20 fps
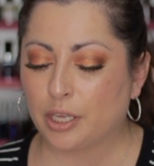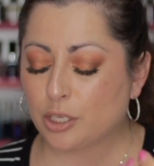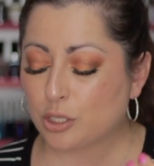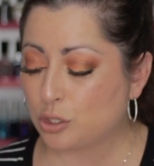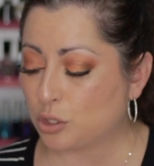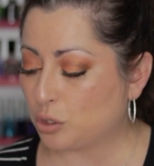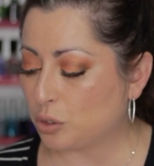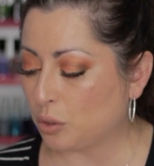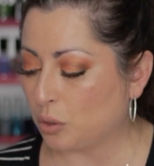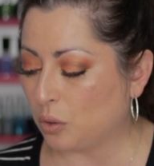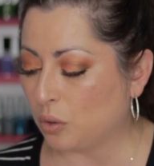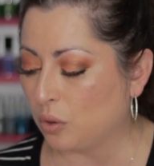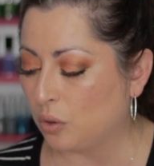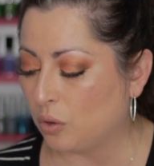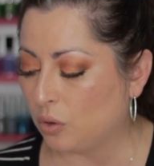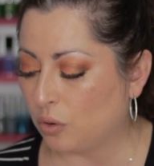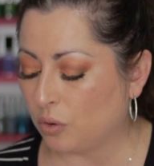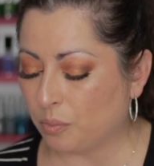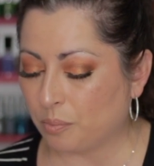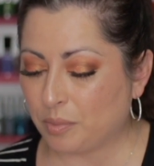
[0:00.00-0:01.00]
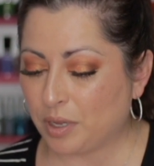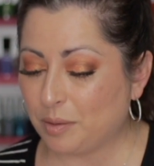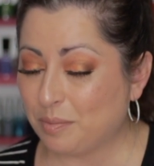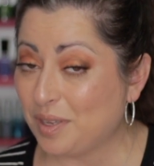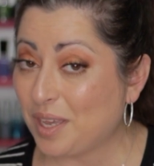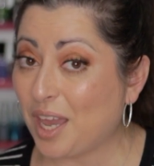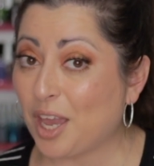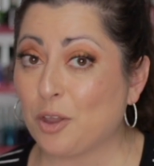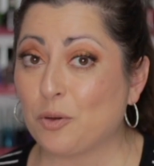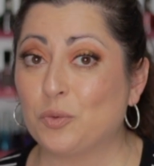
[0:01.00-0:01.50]
so
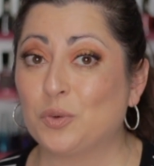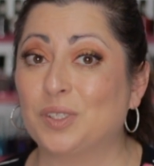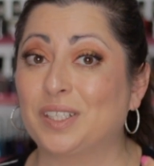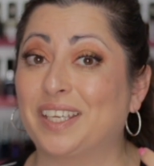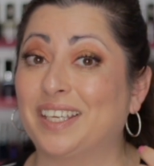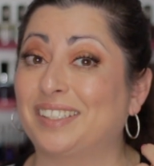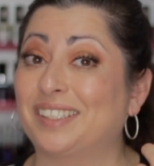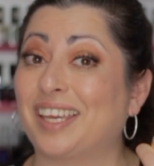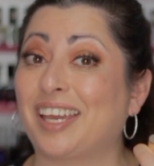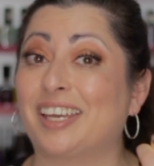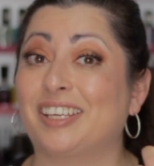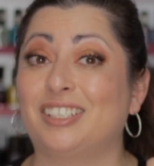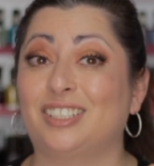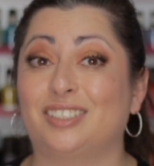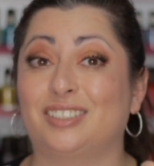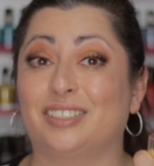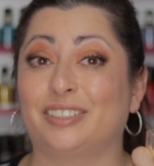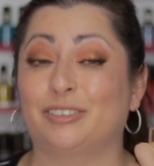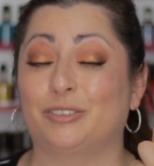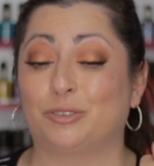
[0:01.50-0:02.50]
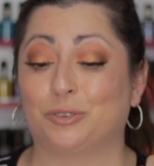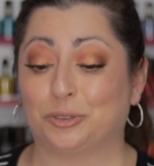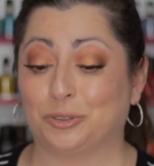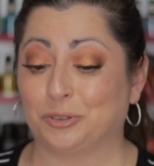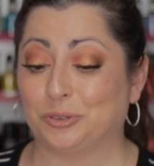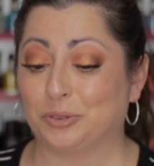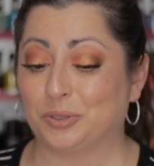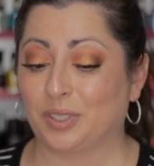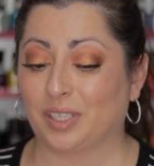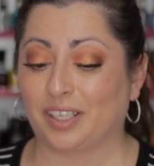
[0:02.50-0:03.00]
maybe I will get addicted
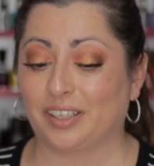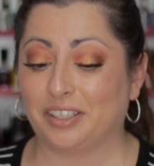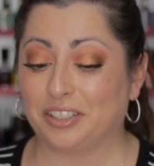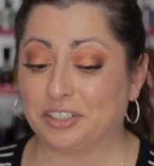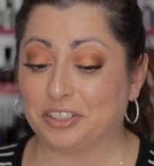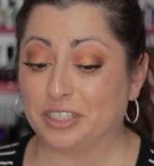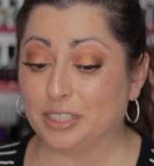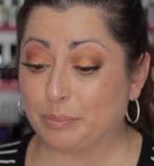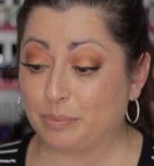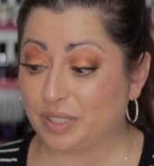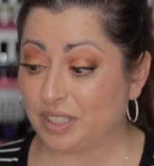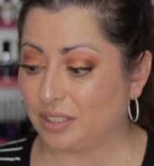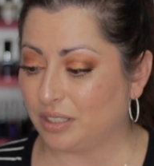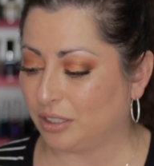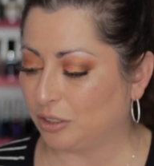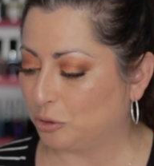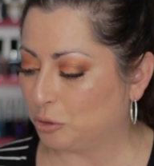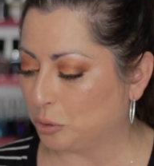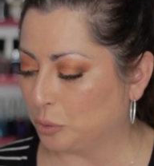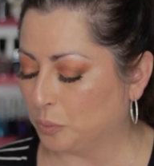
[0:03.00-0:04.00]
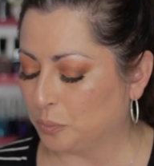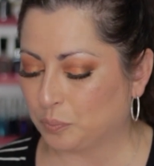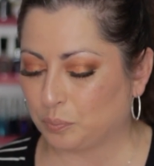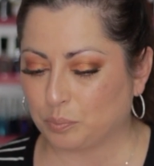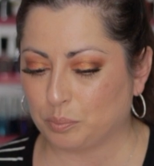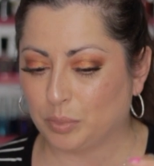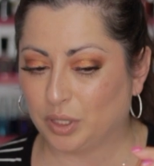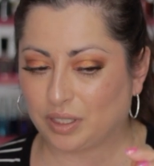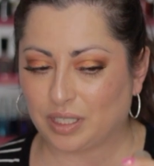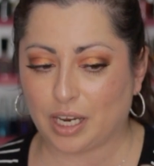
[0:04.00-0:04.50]
to their lipstick too.
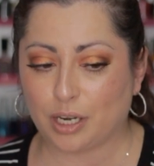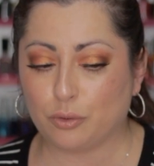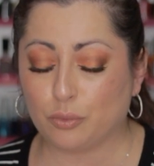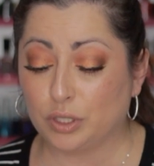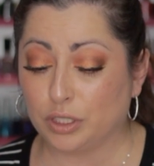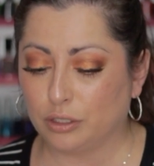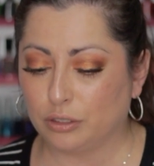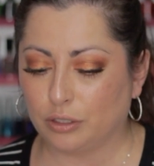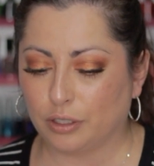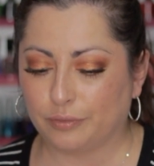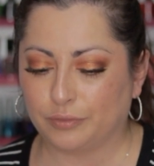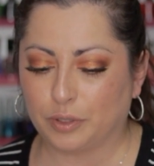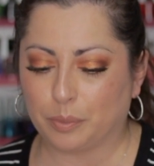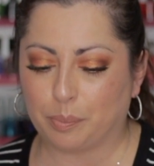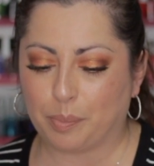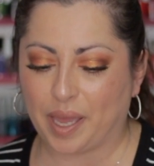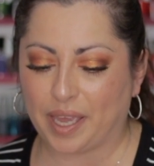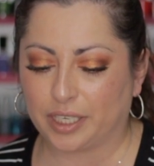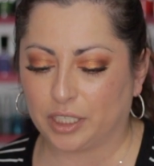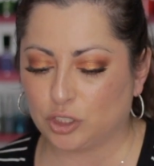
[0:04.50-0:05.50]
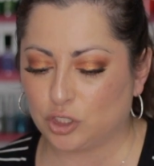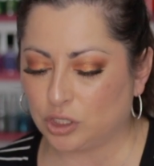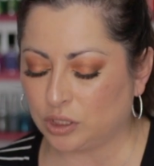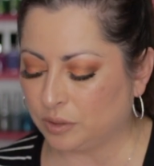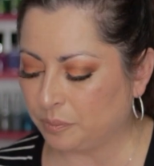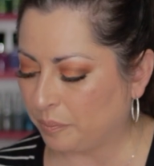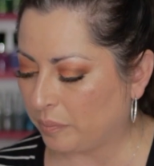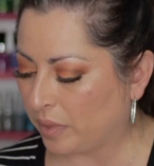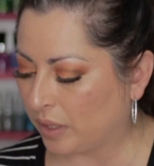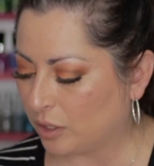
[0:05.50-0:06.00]
But I really love the packaging.